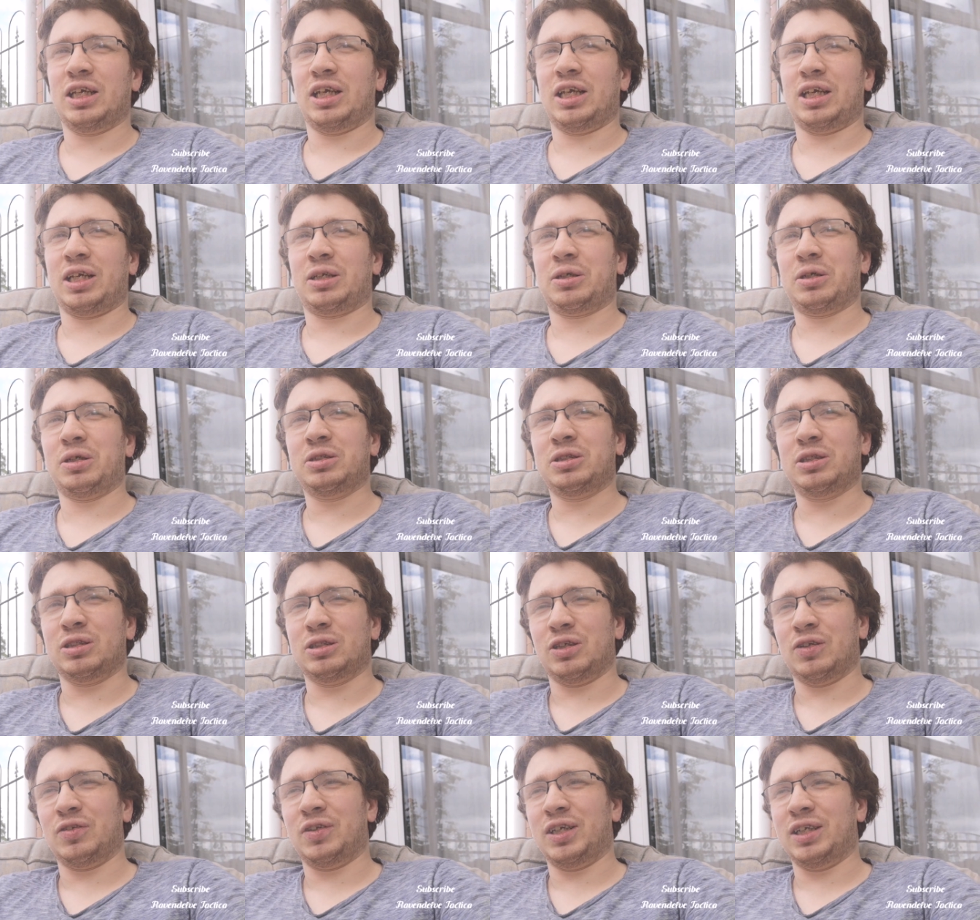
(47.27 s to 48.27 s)
it costs you
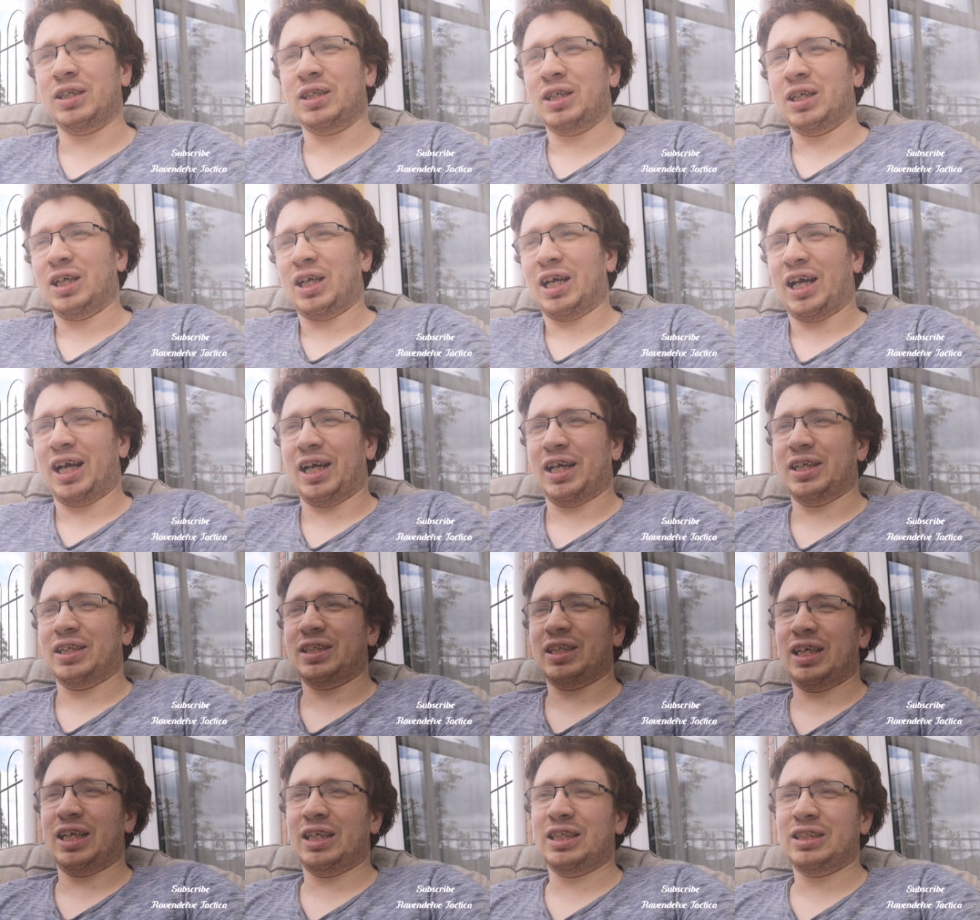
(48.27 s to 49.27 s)
nothing,
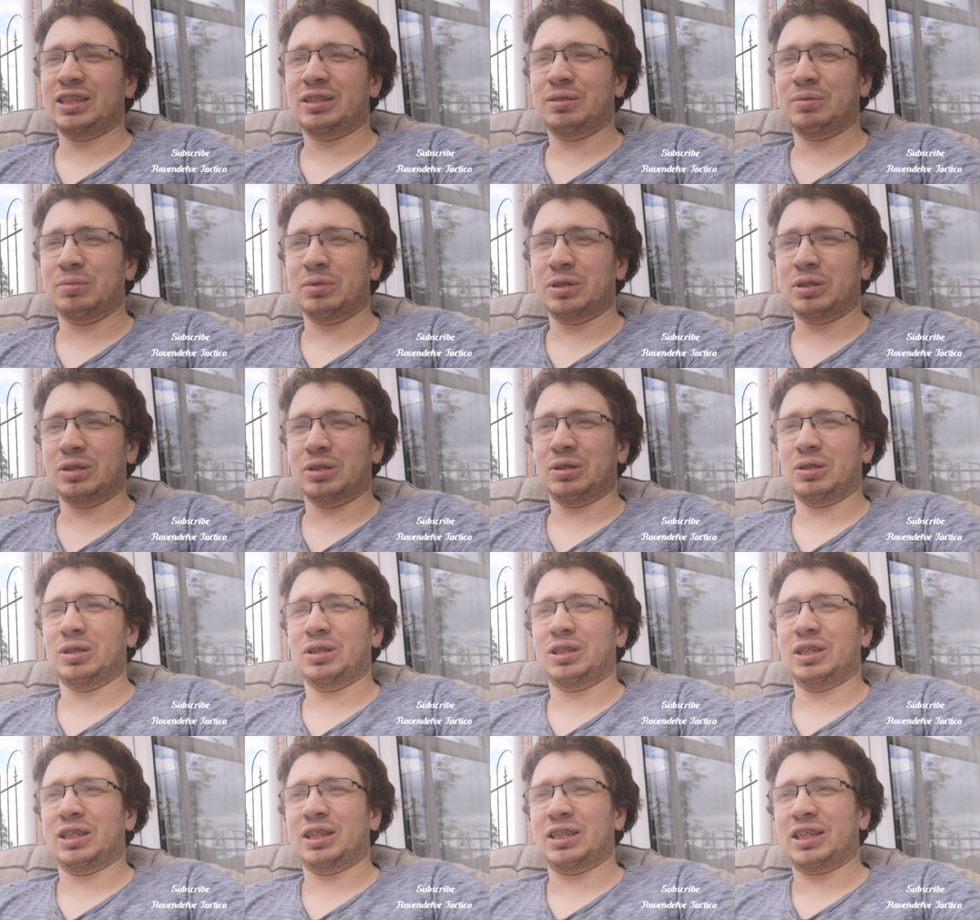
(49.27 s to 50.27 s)
and as a
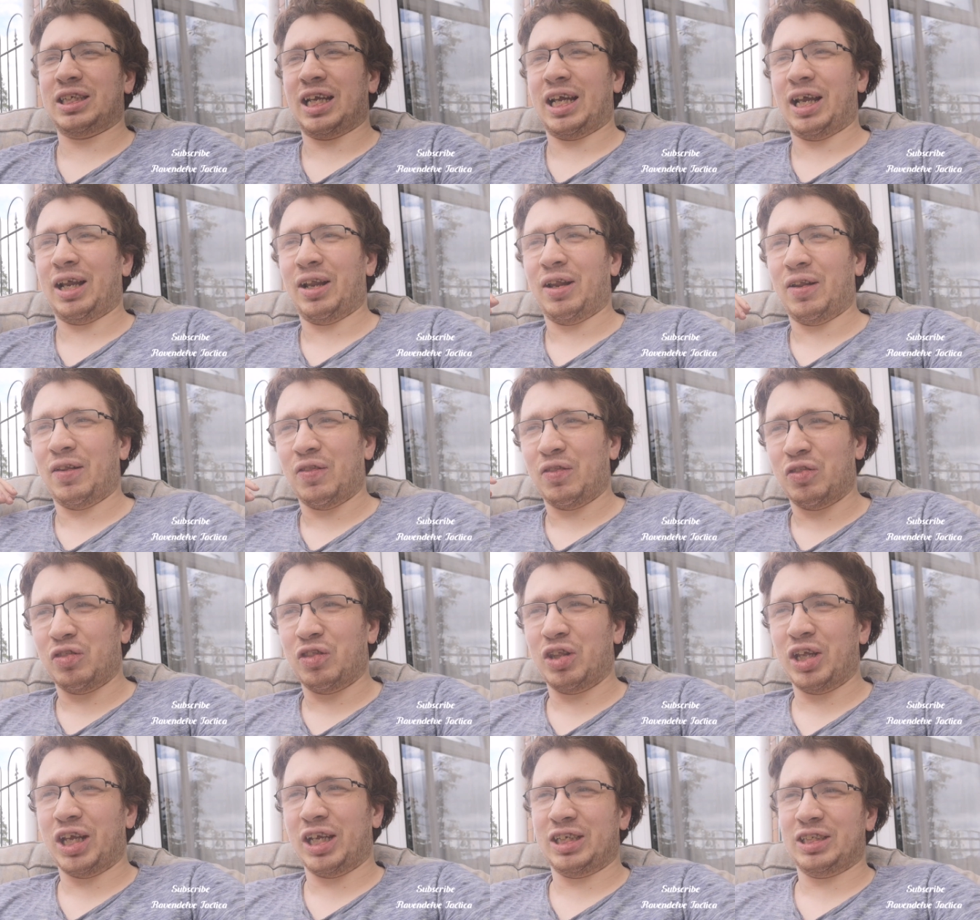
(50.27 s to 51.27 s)
result, you get
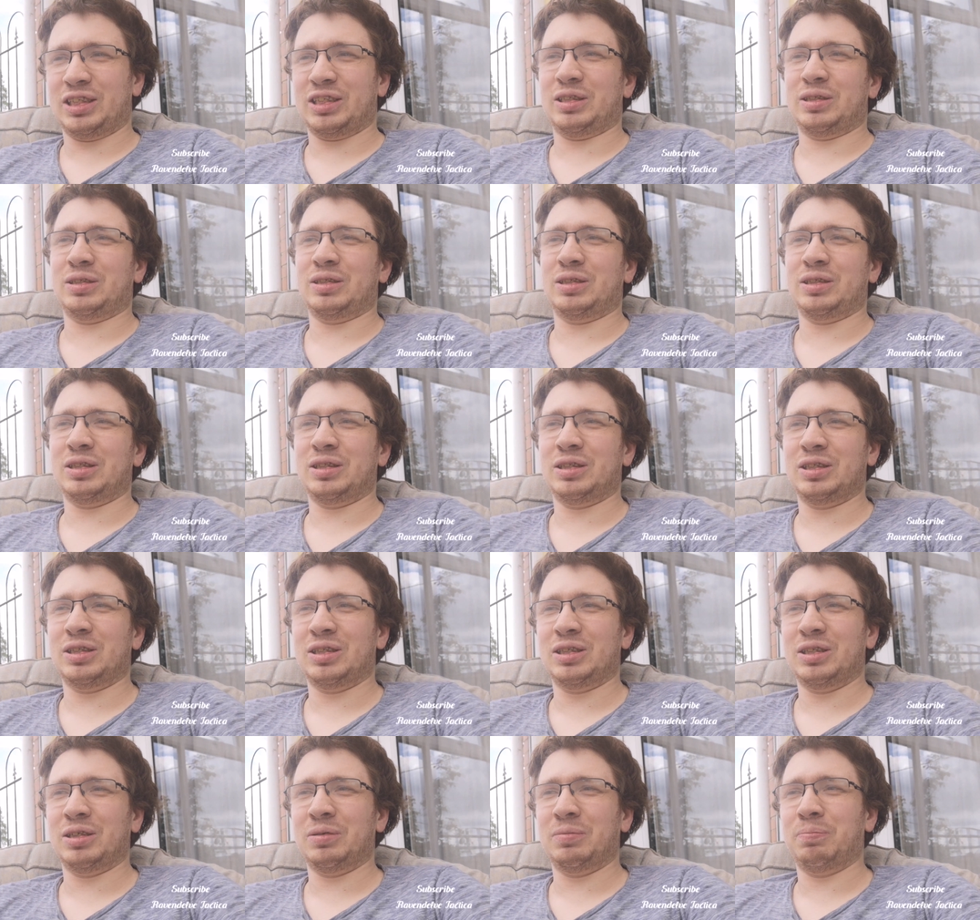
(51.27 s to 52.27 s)
this
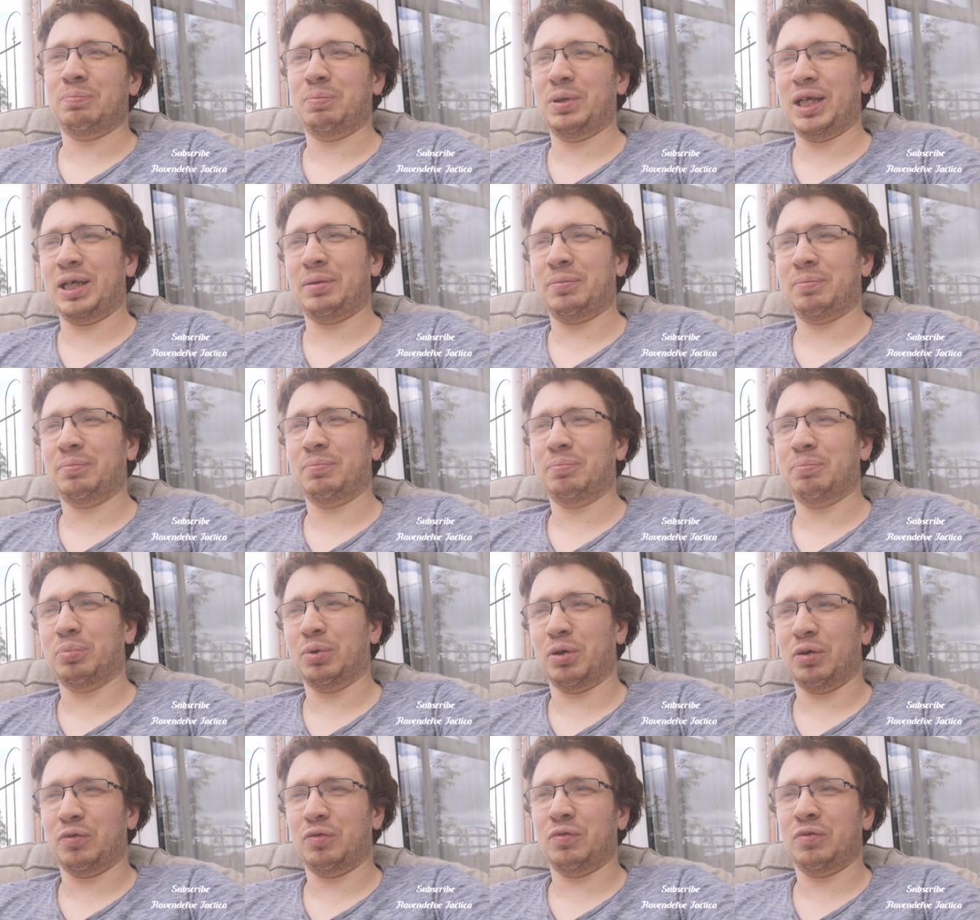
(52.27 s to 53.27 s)
big
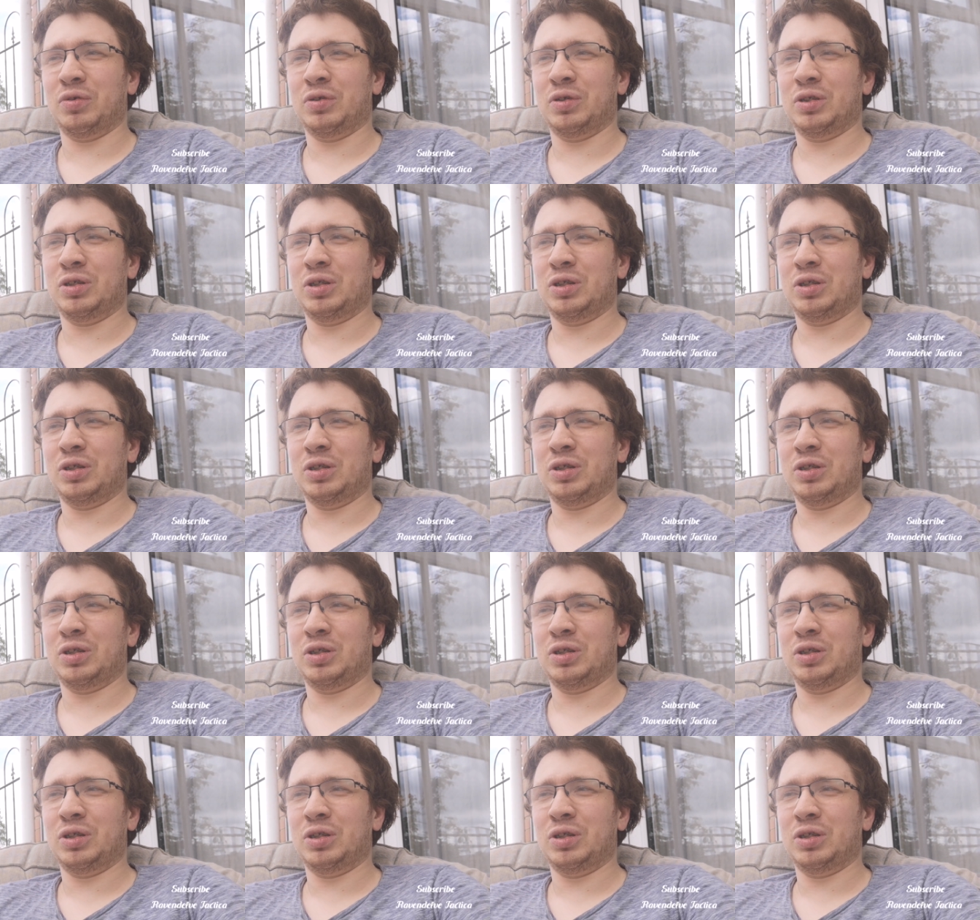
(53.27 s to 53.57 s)
buff.